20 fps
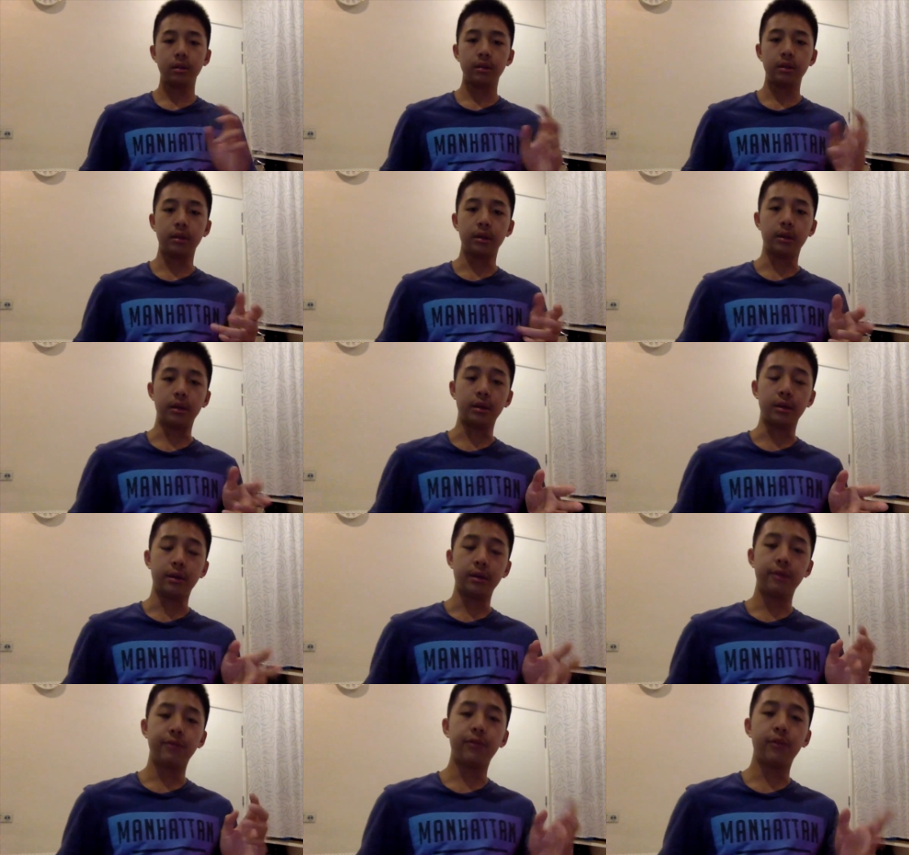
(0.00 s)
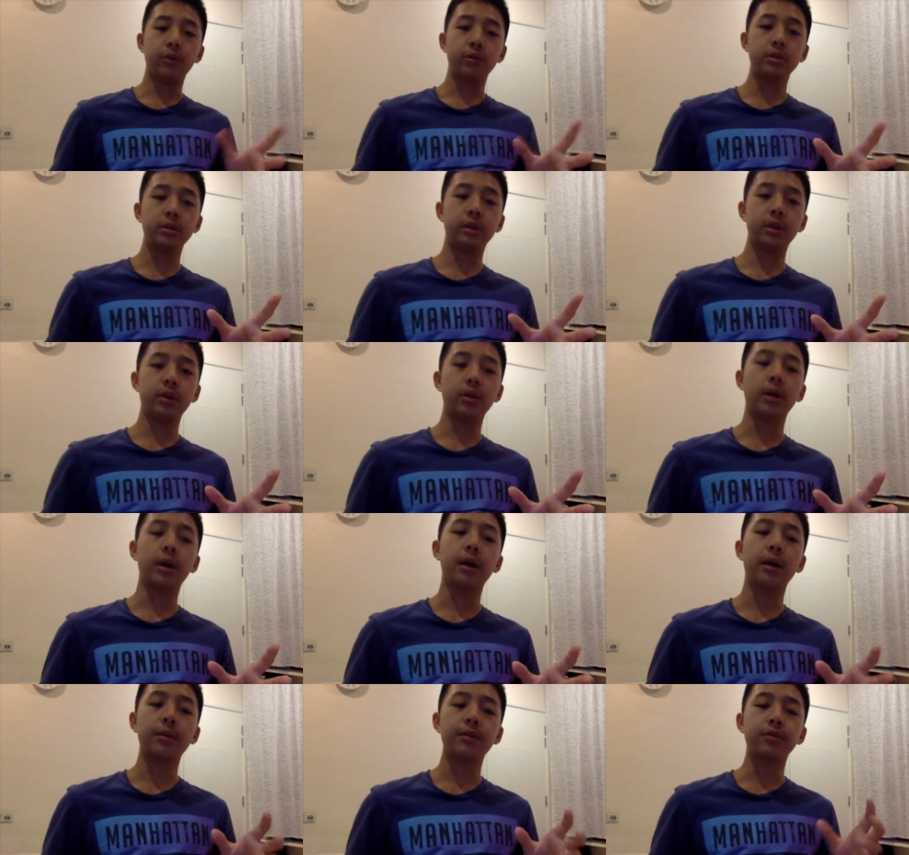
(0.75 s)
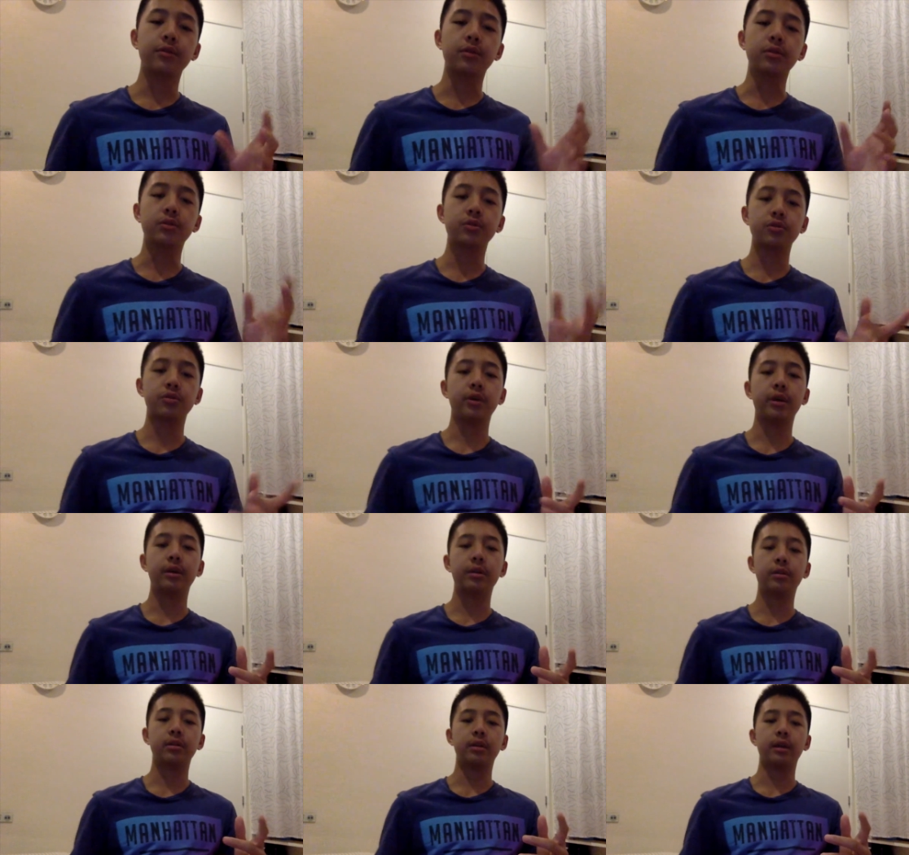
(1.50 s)
the force that you have, your
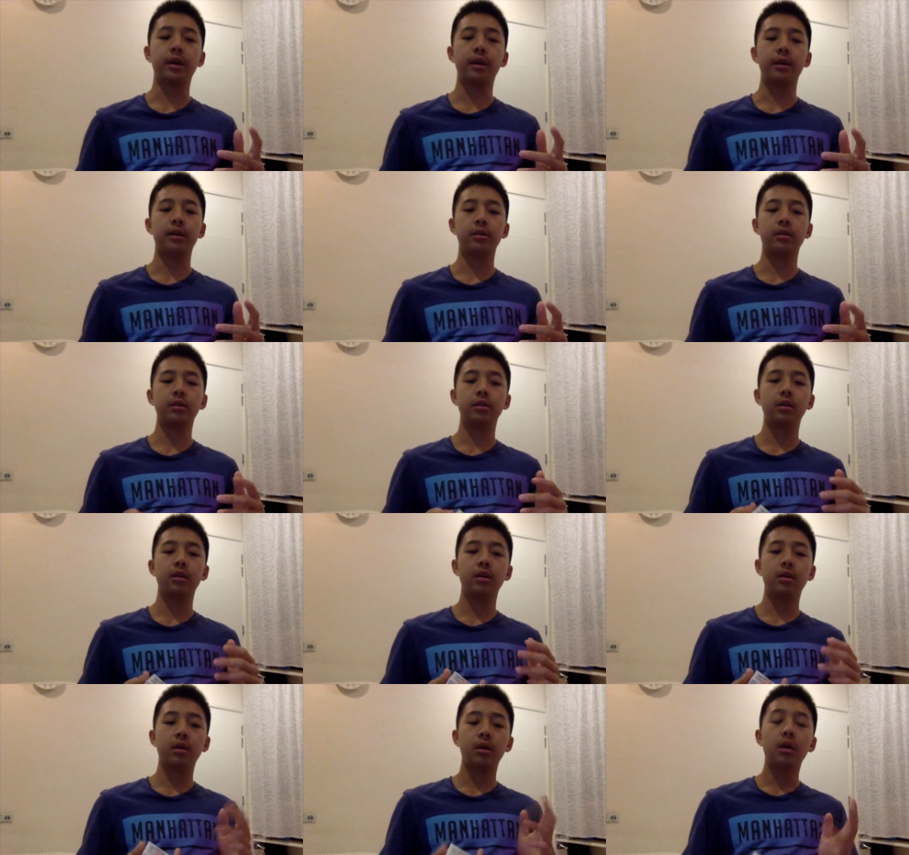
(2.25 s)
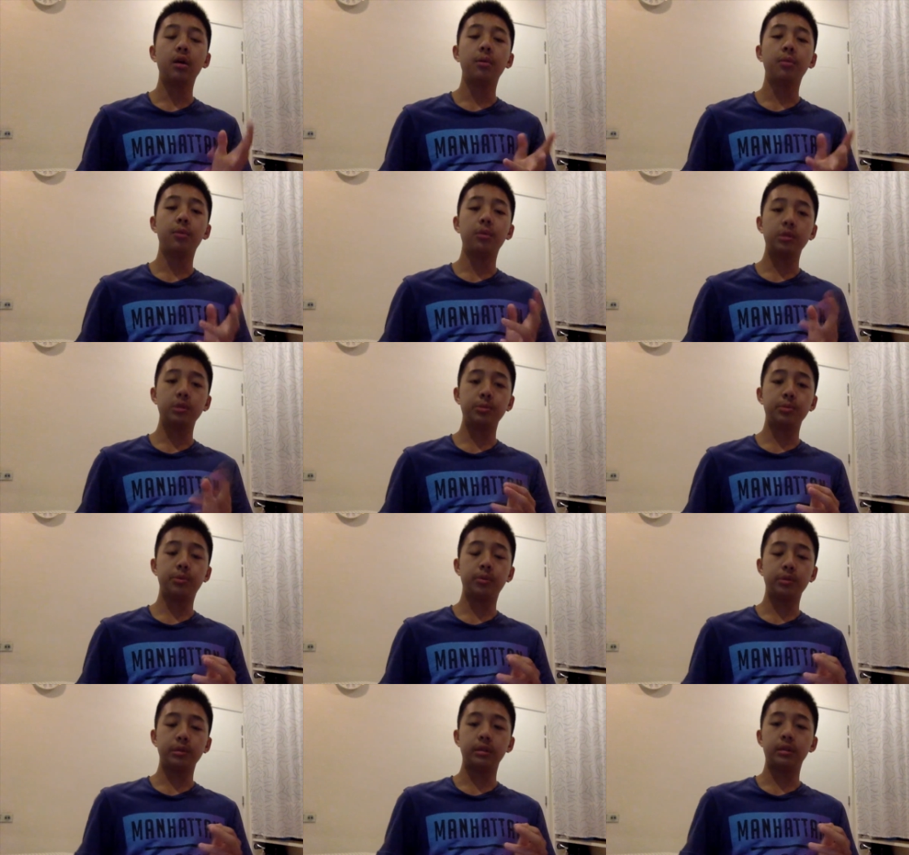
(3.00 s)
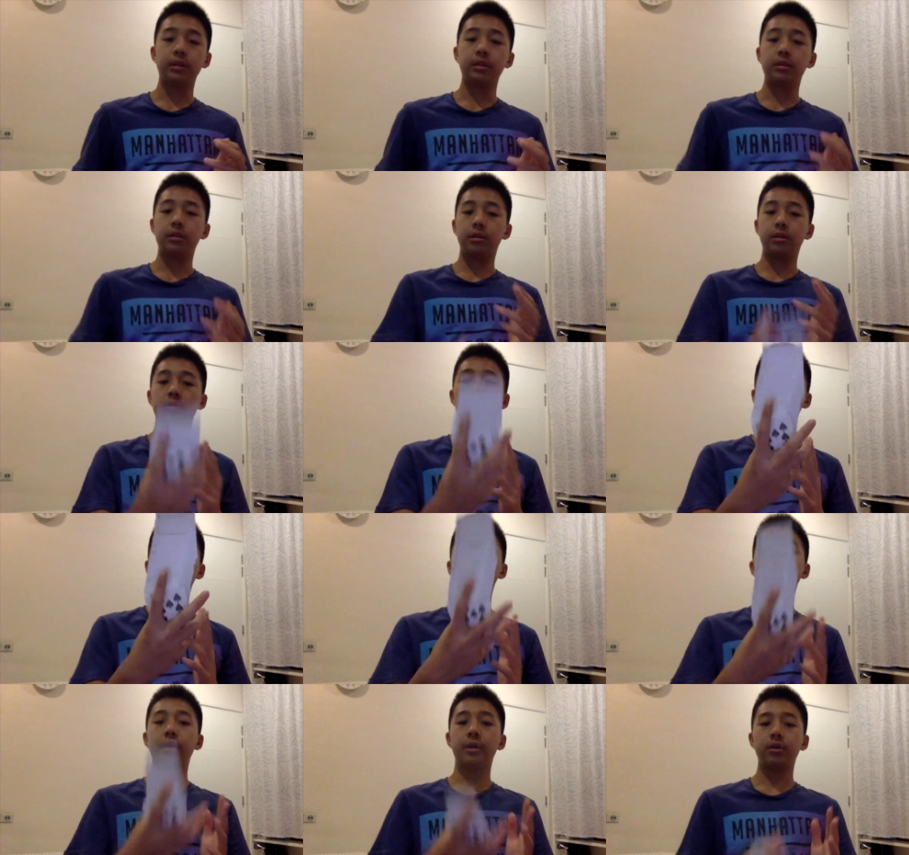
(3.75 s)
strength, and most importantly the
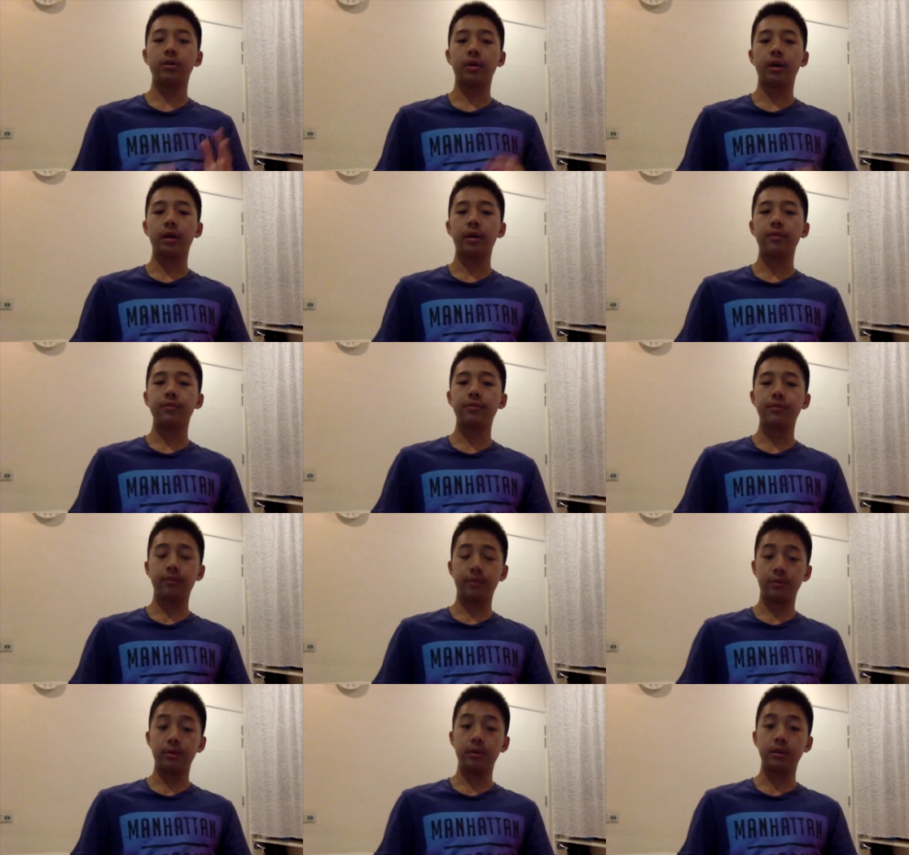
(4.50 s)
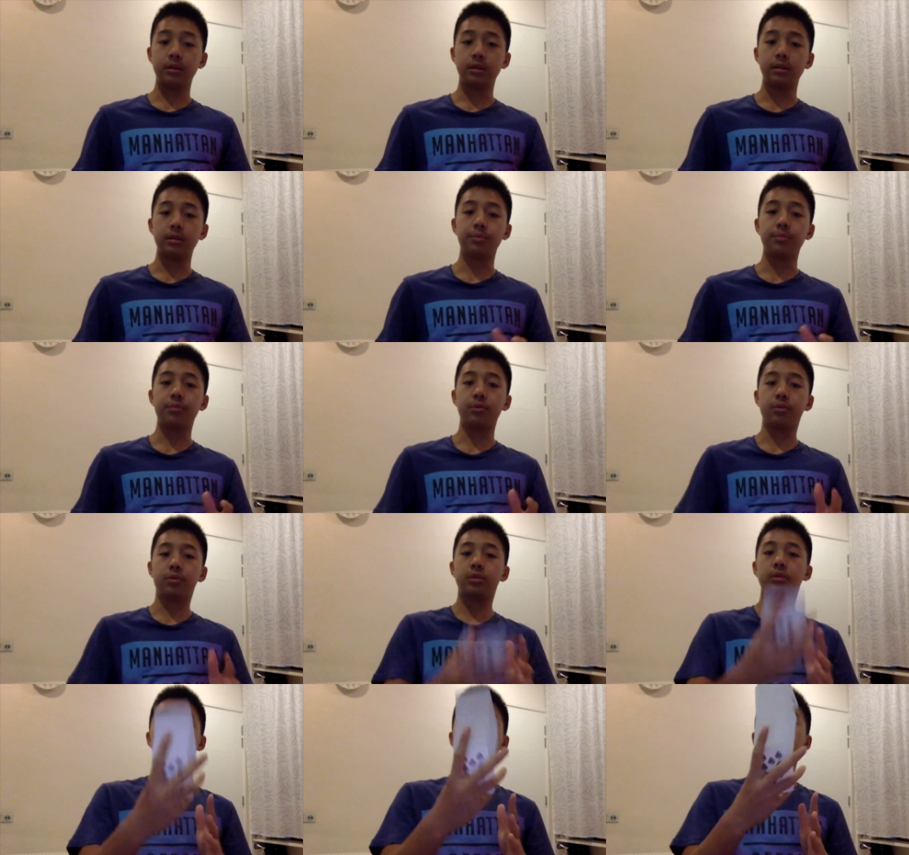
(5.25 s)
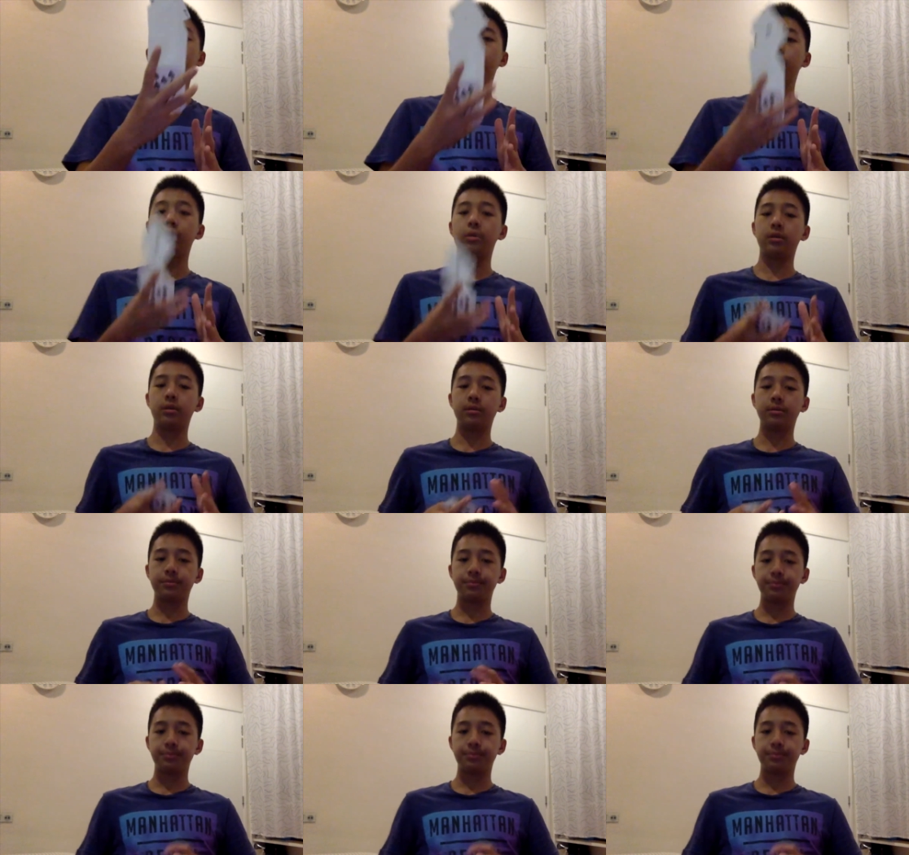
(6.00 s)
grip that you have is important as well.